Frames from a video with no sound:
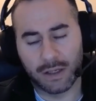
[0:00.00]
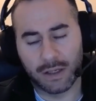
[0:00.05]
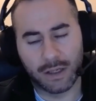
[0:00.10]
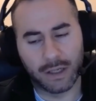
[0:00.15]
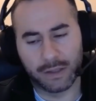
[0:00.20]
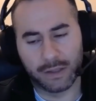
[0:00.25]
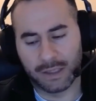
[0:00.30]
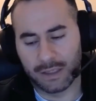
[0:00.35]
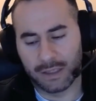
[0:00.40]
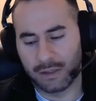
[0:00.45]

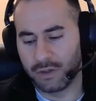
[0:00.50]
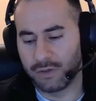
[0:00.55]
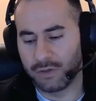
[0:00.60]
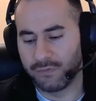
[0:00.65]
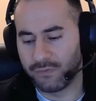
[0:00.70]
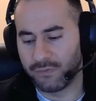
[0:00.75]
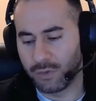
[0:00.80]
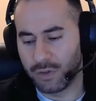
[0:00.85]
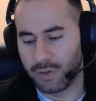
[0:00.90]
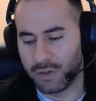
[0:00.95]
I think,
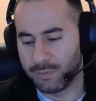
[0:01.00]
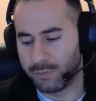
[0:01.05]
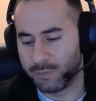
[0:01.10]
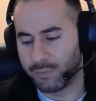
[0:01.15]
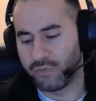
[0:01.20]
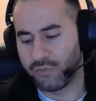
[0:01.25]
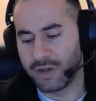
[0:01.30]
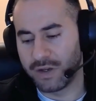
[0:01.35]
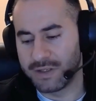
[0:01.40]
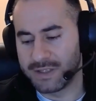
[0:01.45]
through our
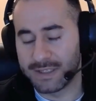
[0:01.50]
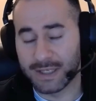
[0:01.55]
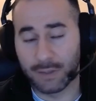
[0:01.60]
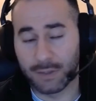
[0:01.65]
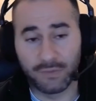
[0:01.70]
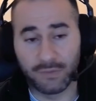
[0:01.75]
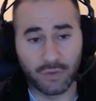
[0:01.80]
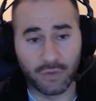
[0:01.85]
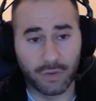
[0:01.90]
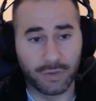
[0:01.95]
prices that
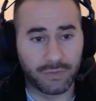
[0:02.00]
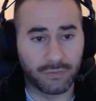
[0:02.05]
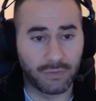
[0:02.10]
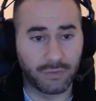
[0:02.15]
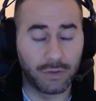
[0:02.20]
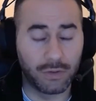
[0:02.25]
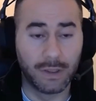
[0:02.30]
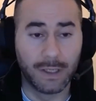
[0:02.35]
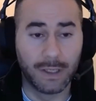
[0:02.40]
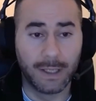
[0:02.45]
we've gone through,